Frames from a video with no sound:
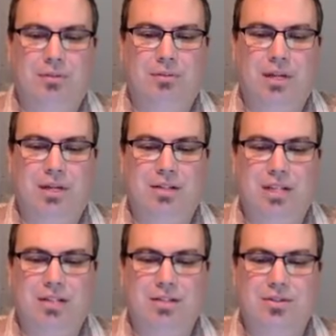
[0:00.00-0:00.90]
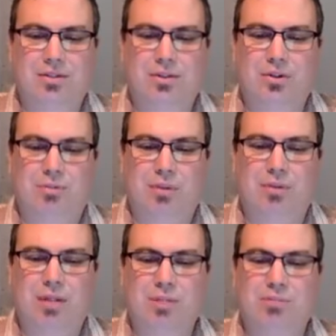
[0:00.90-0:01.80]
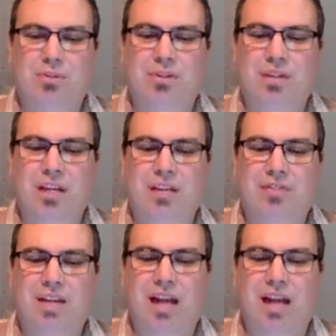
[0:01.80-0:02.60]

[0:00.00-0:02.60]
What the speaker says: Because let's assume and let's believe and